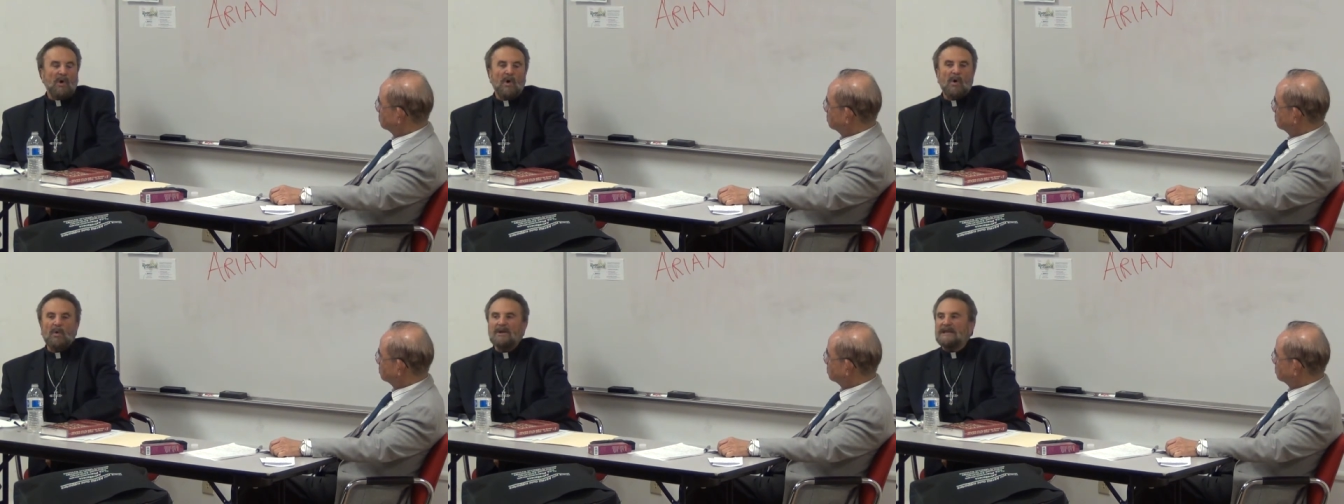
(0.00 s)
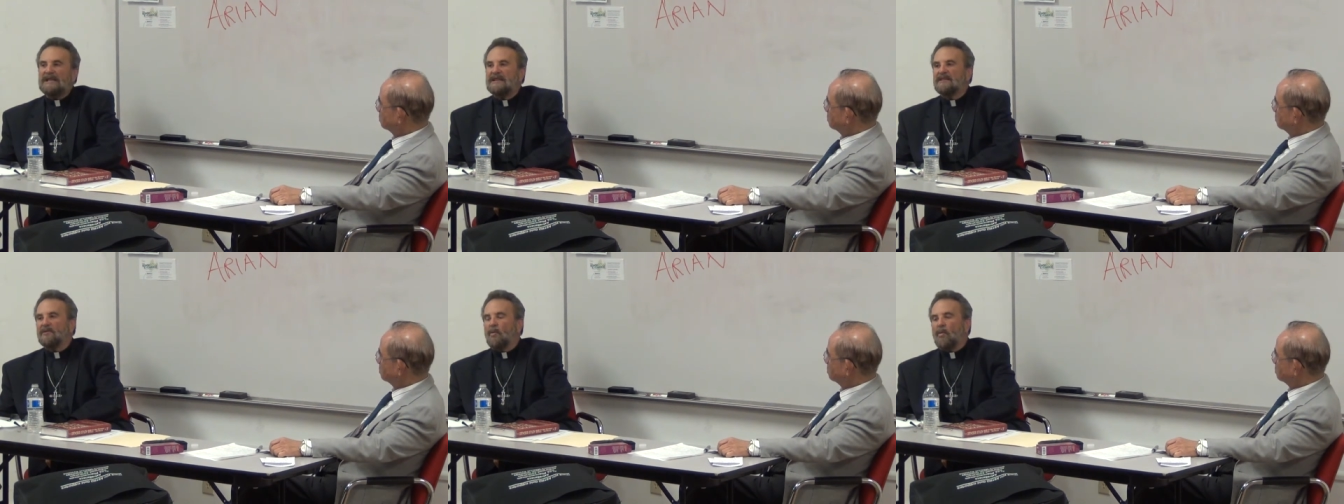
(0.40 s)
Only
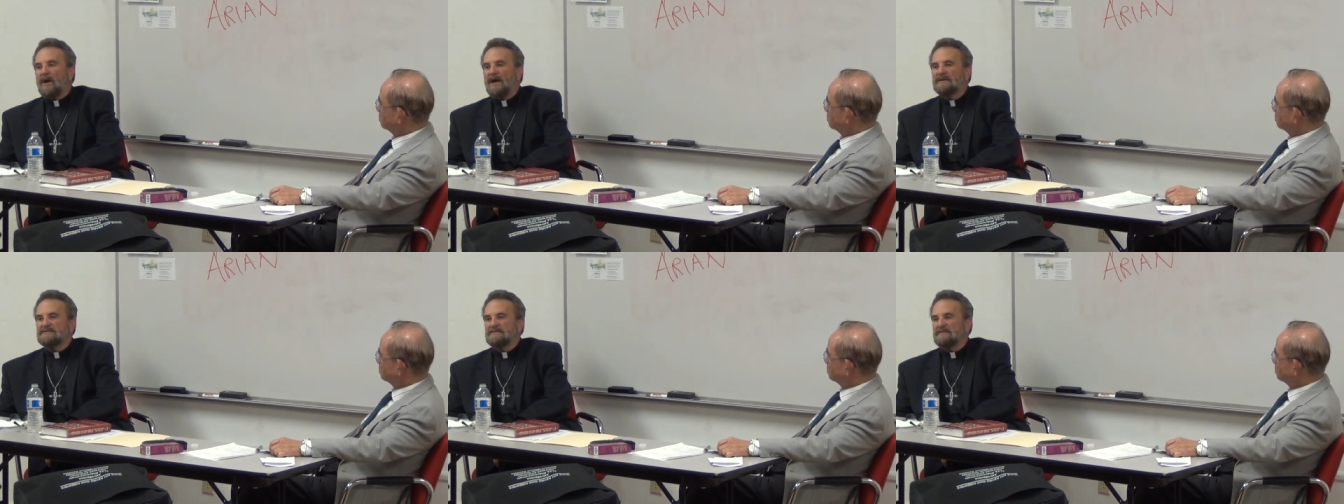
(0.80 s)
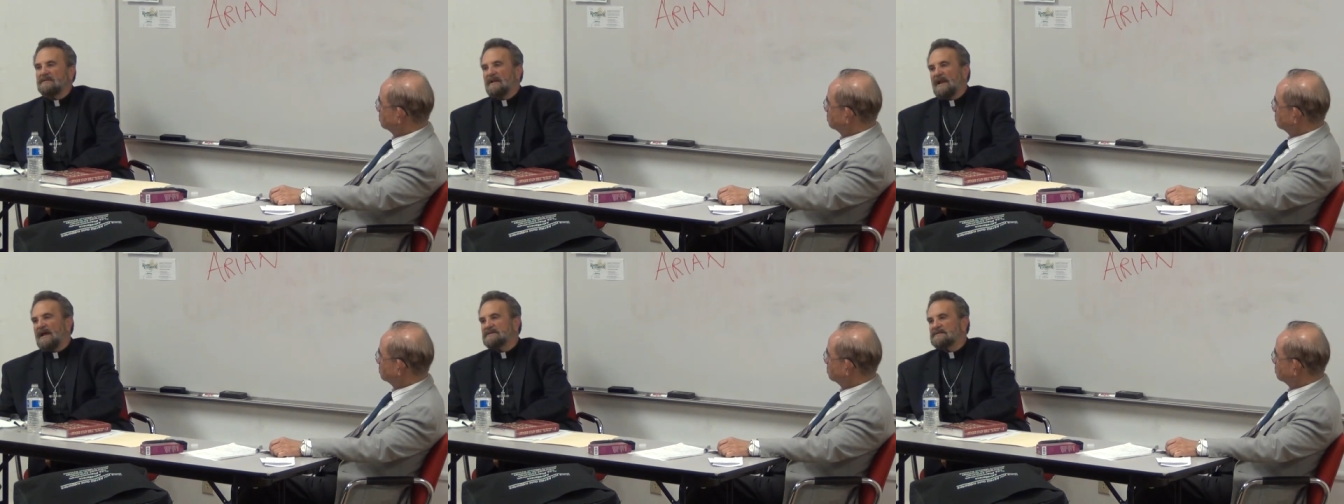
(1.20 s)
in the West, in
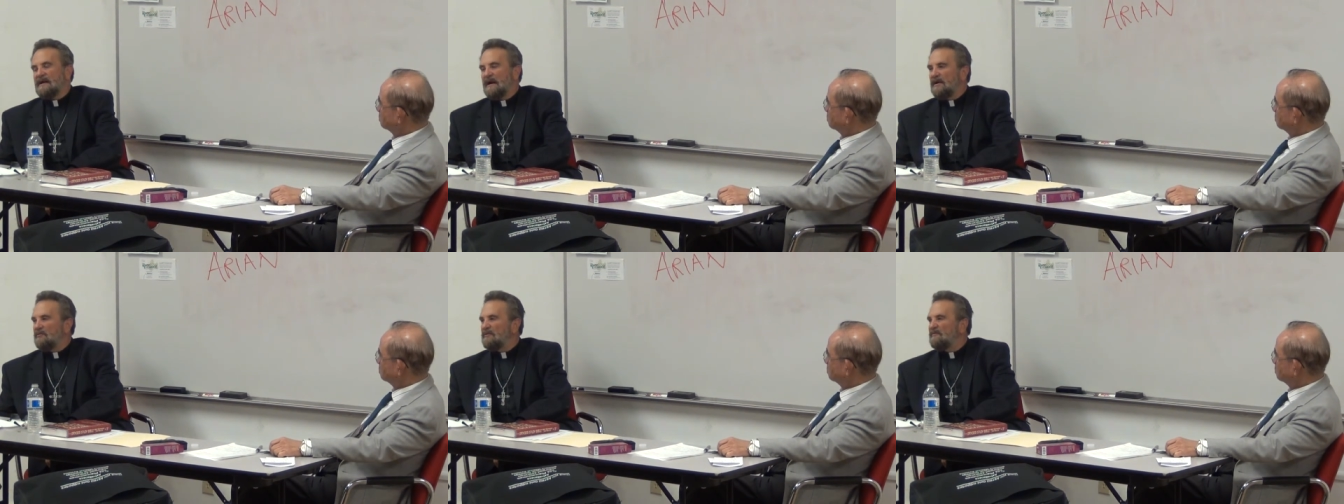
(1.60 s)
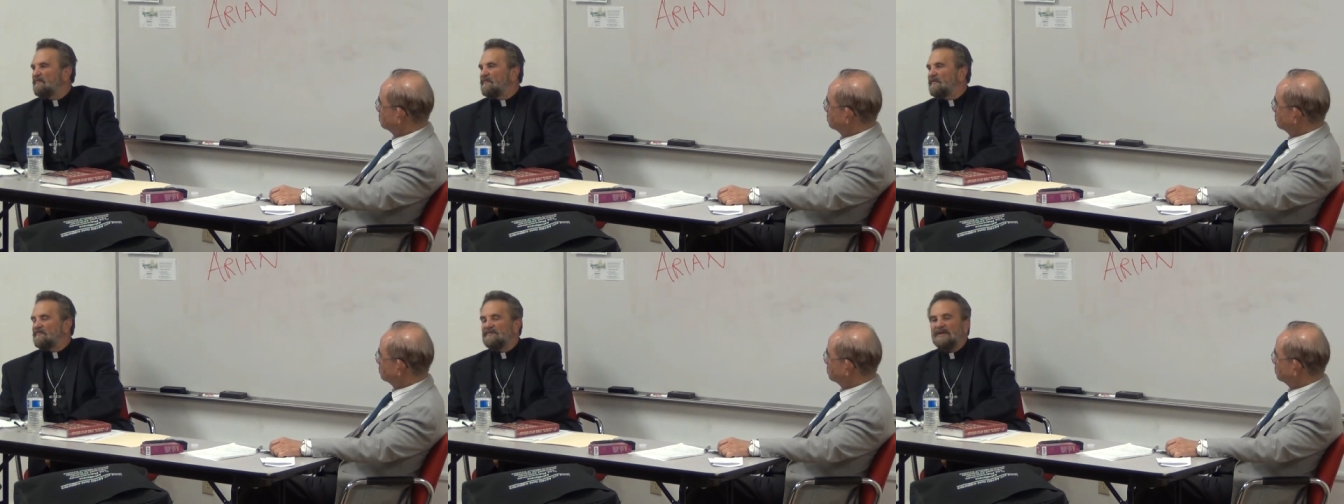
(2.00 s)
the last
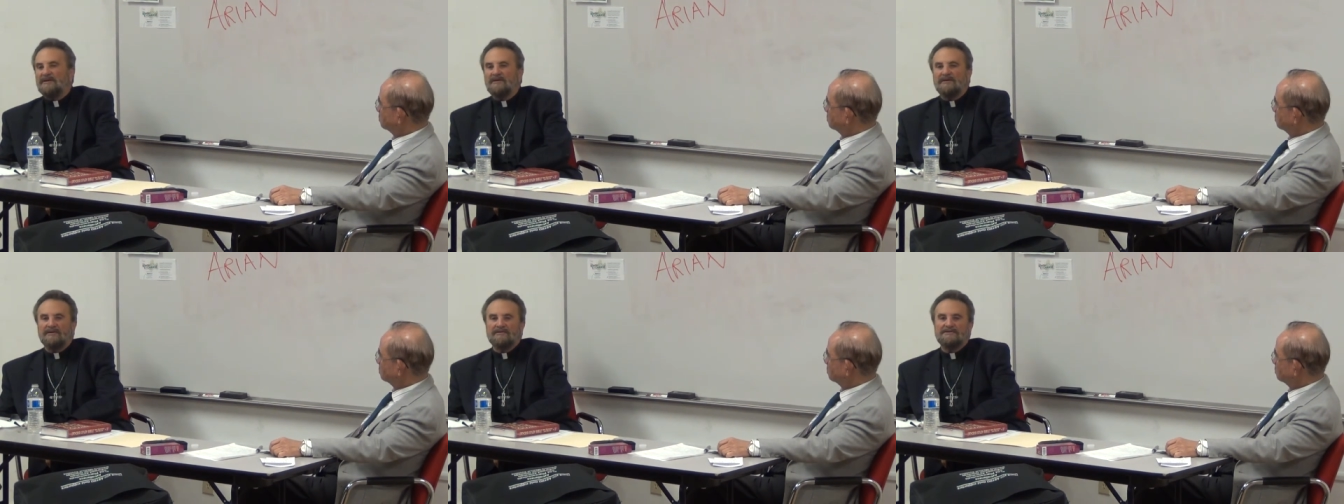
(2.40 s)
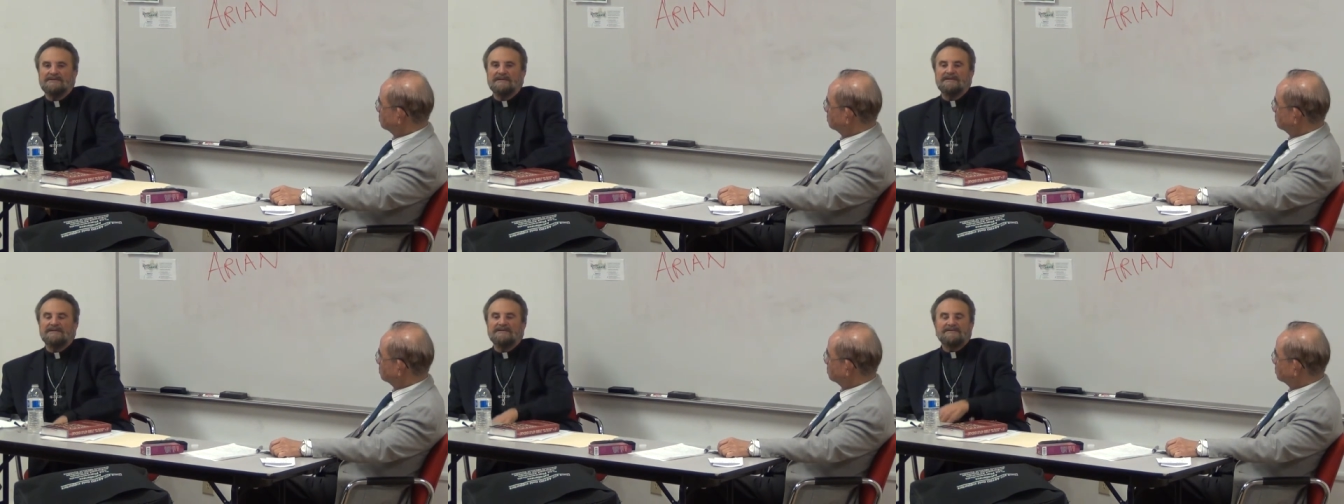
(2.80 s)
150 years,
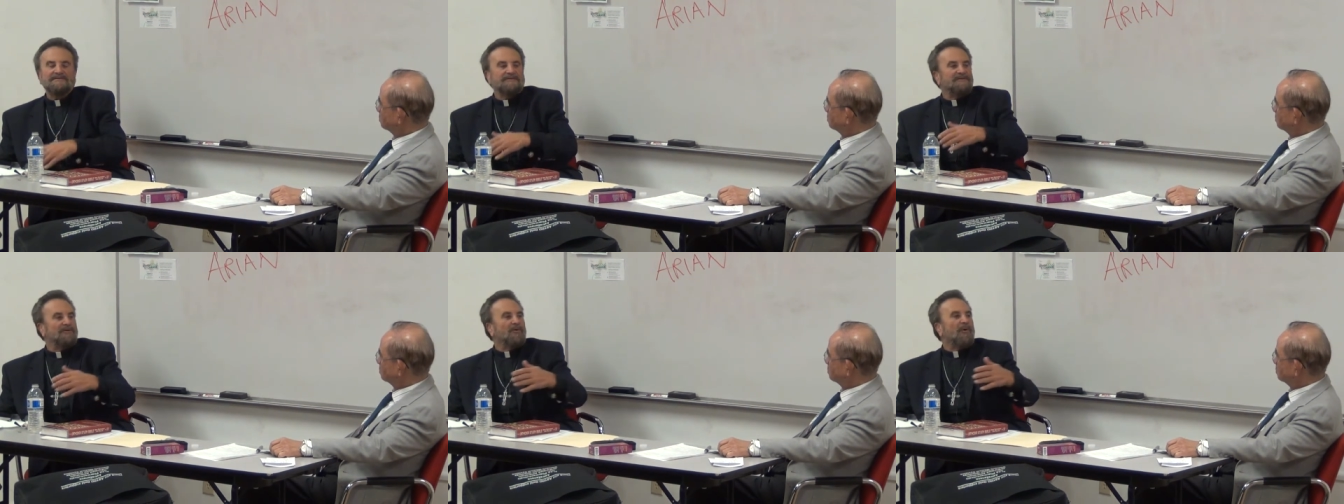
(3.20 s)
do you